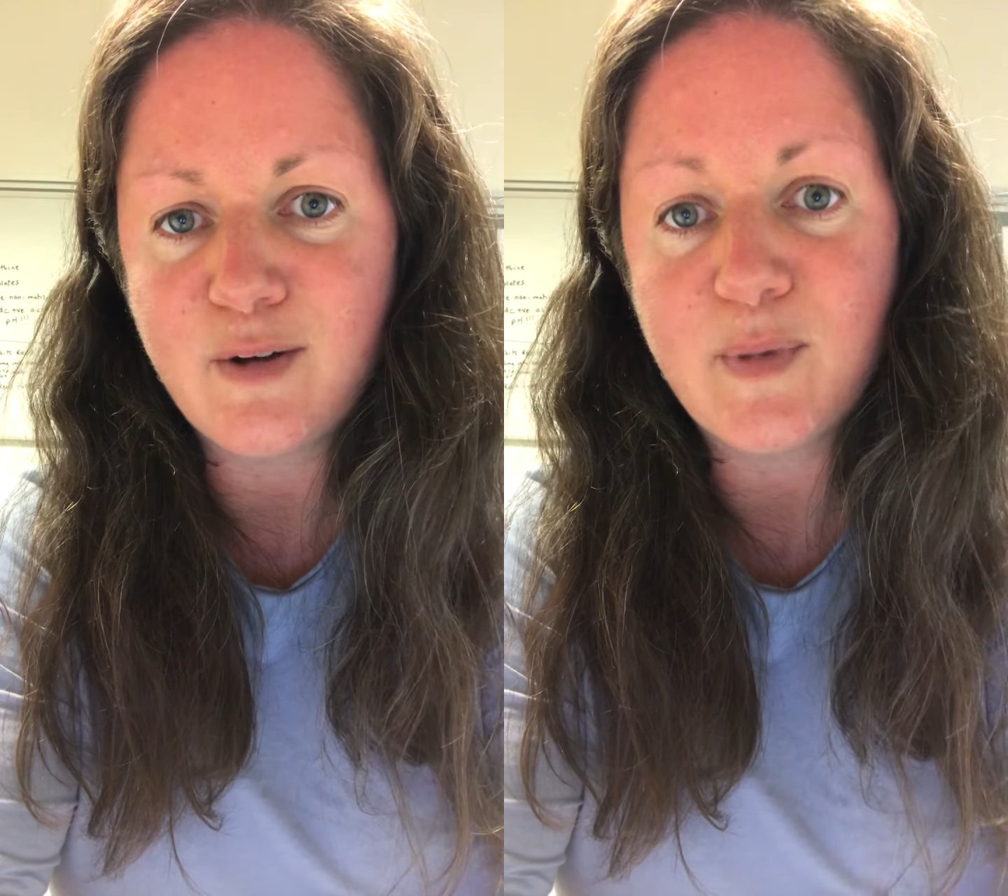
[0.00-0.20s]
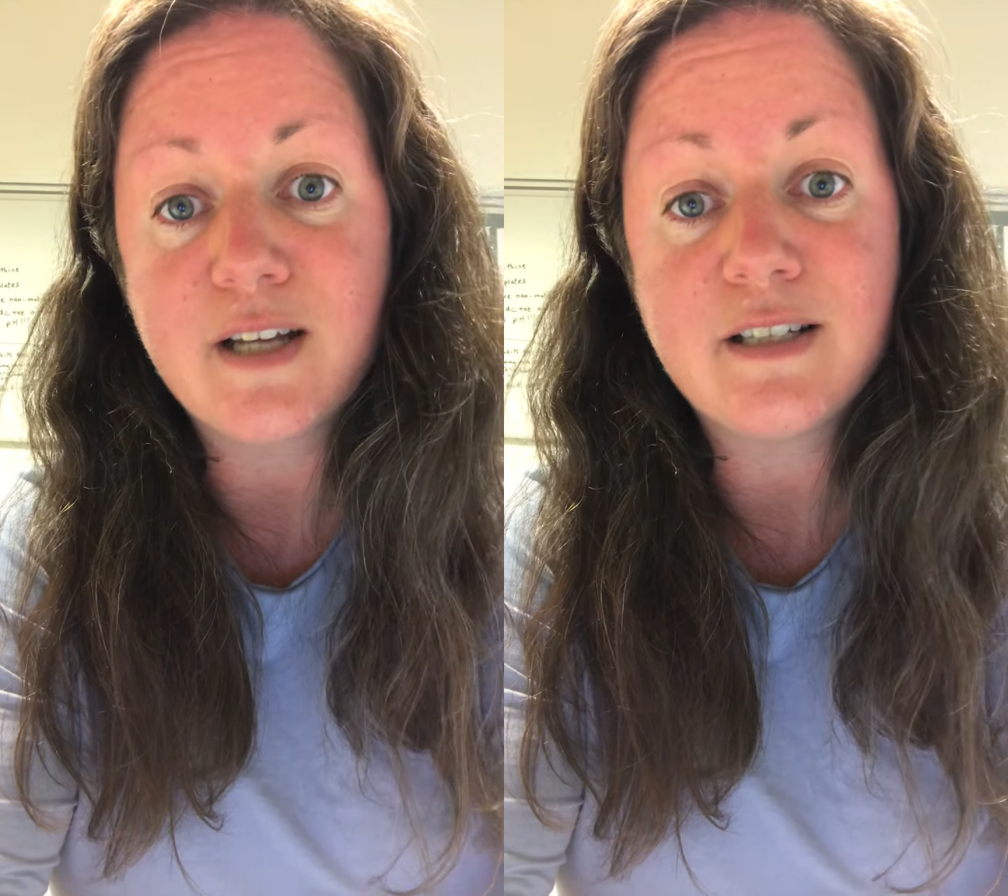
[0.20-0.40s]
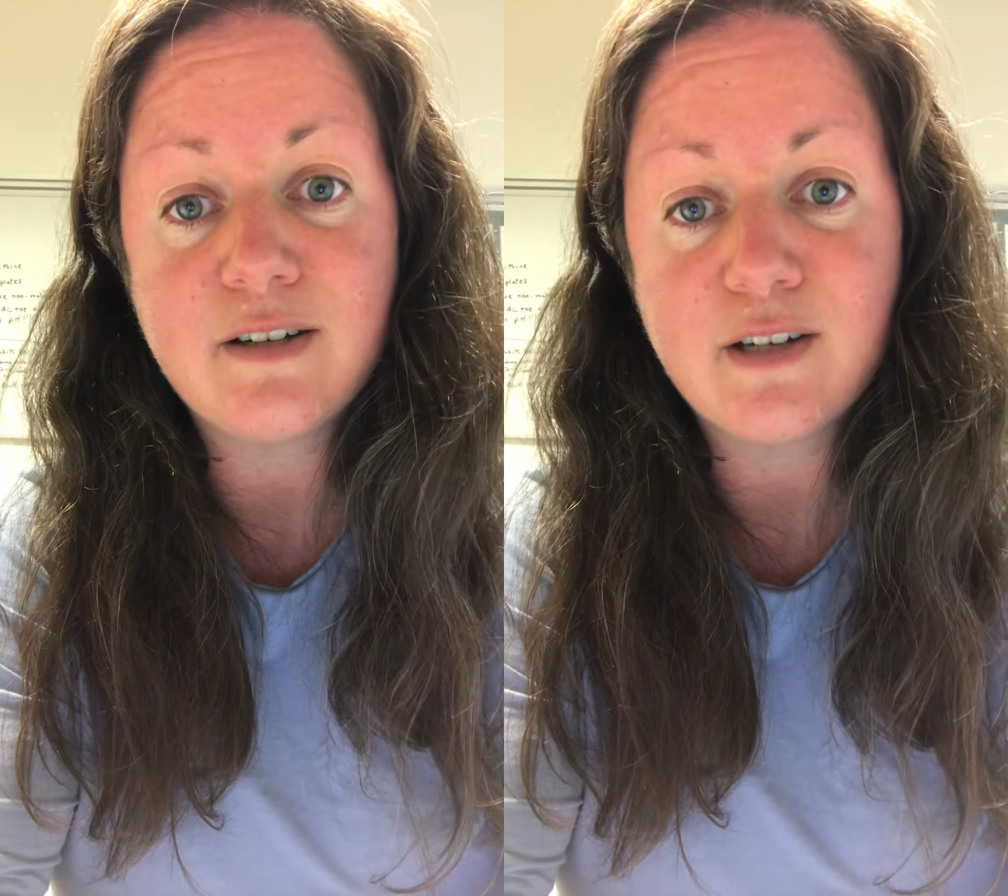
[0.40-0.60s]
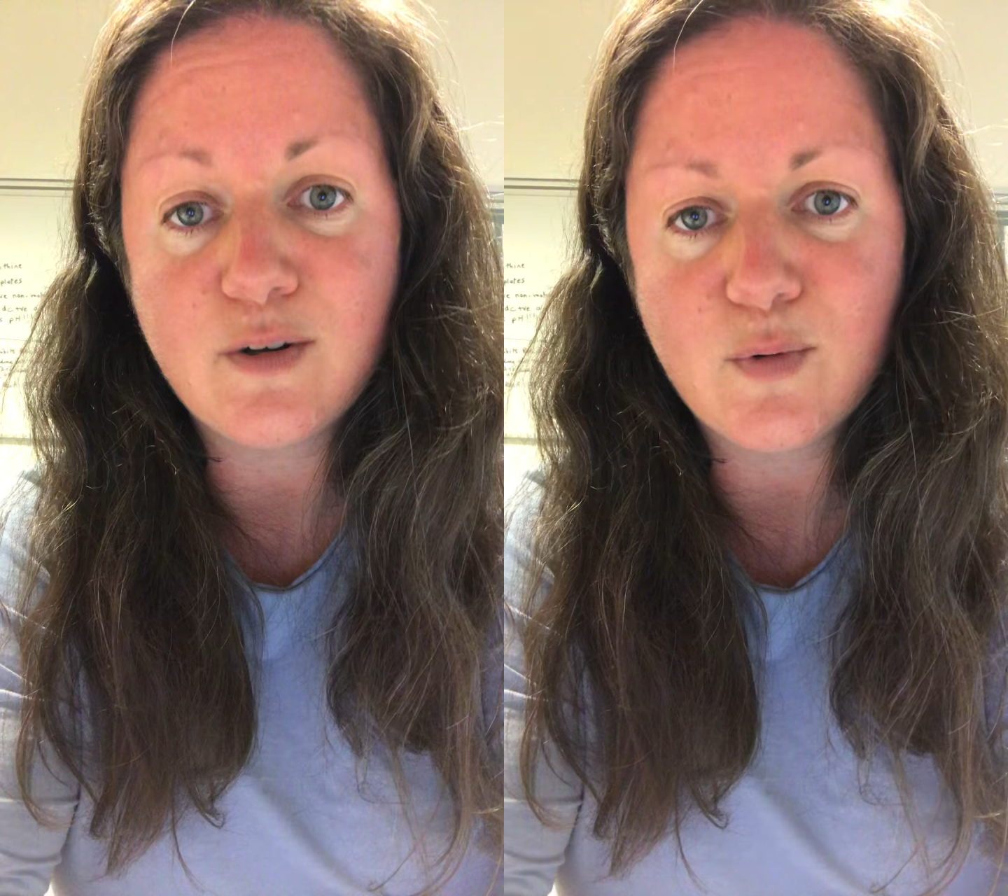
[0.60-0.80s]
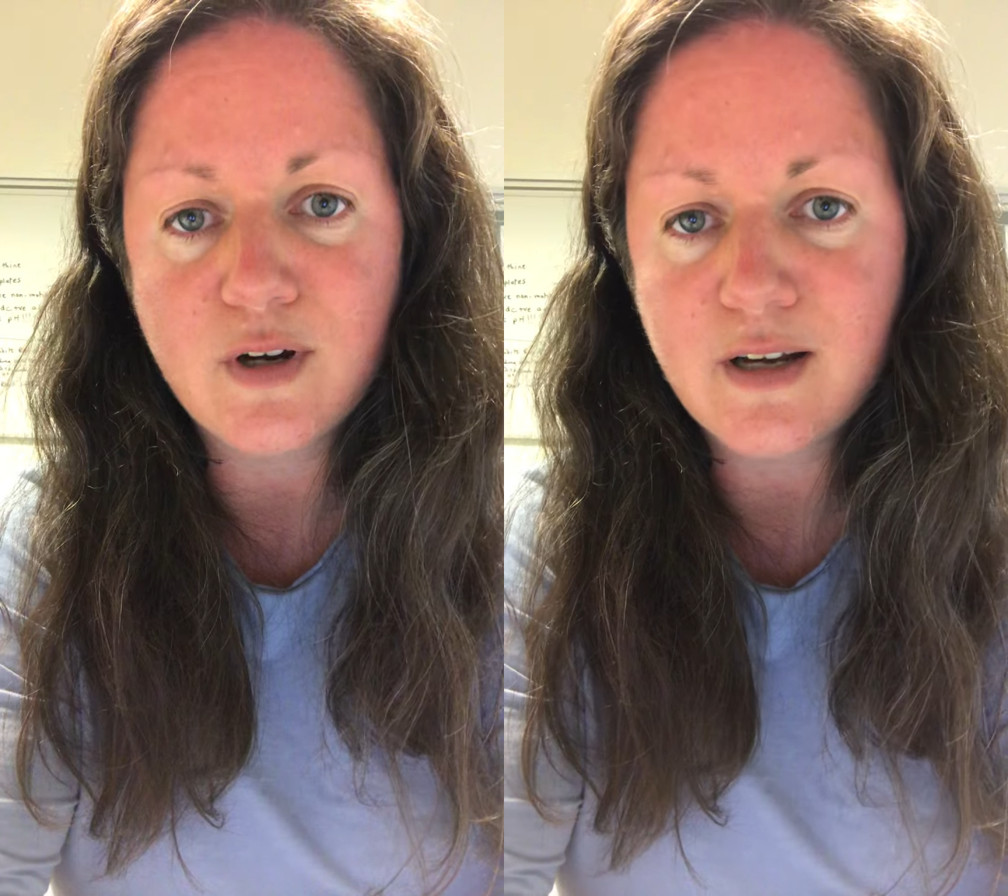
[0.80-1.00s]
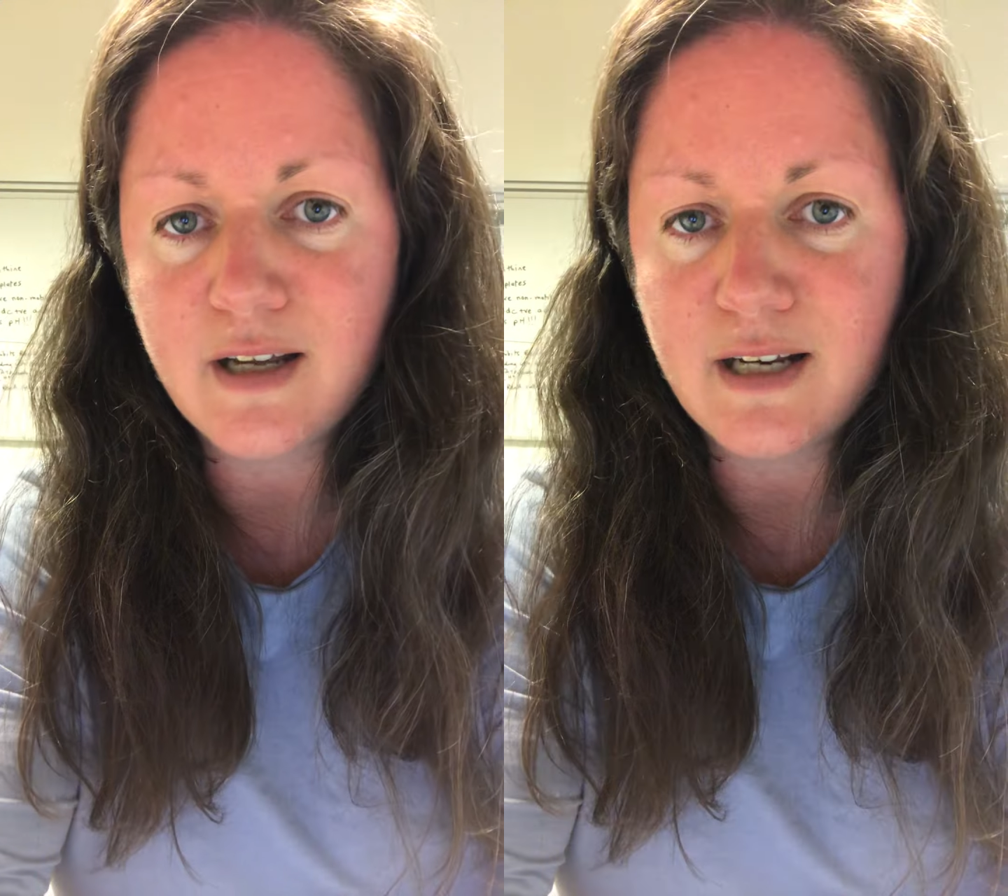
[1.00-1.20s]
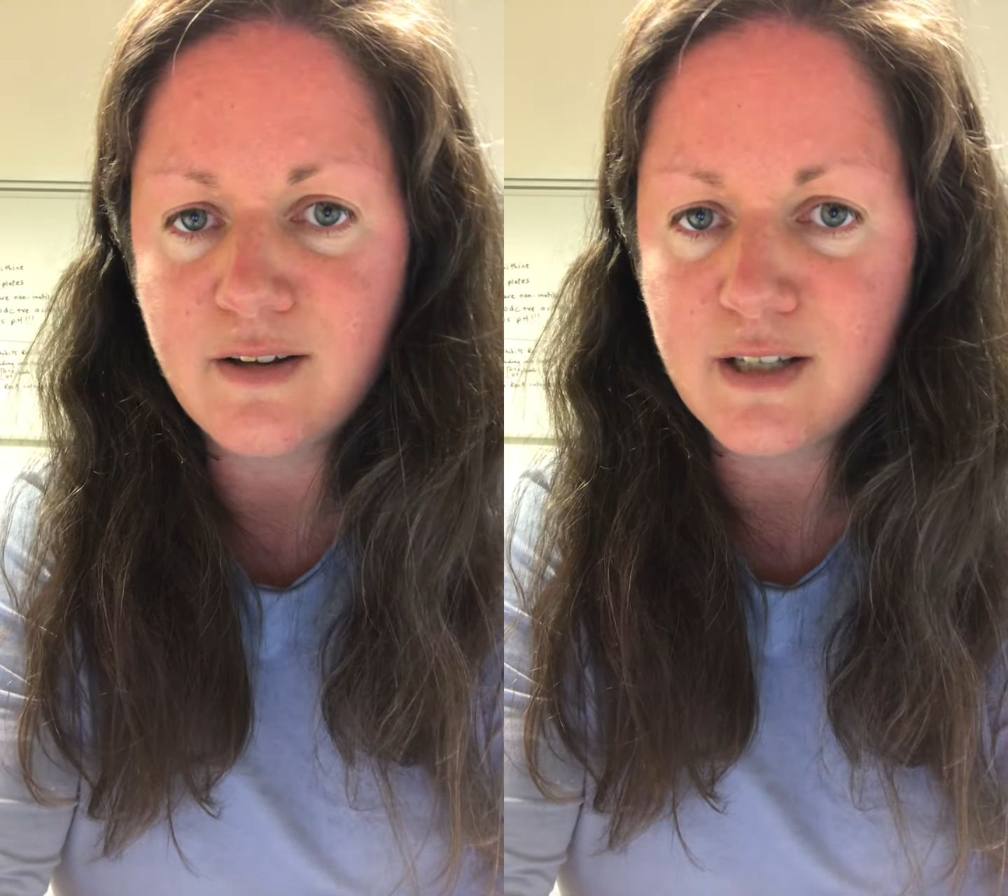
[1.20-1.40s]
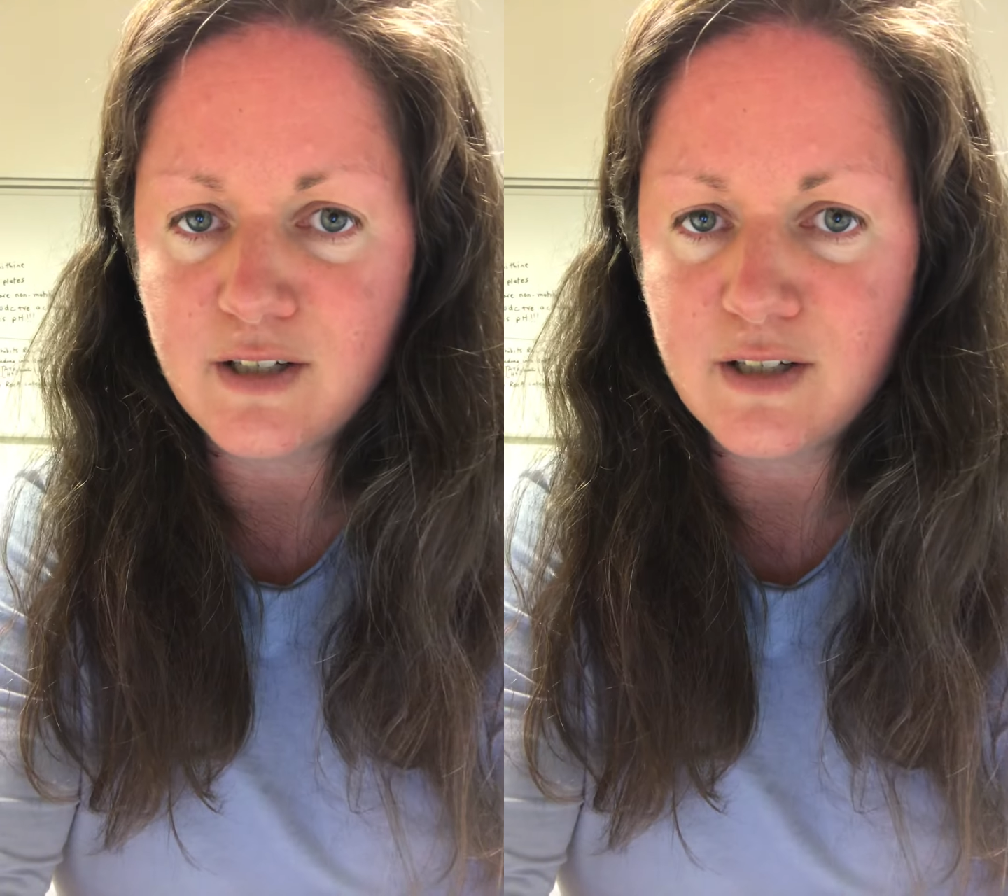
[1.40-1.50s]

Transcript: how bacteria work and how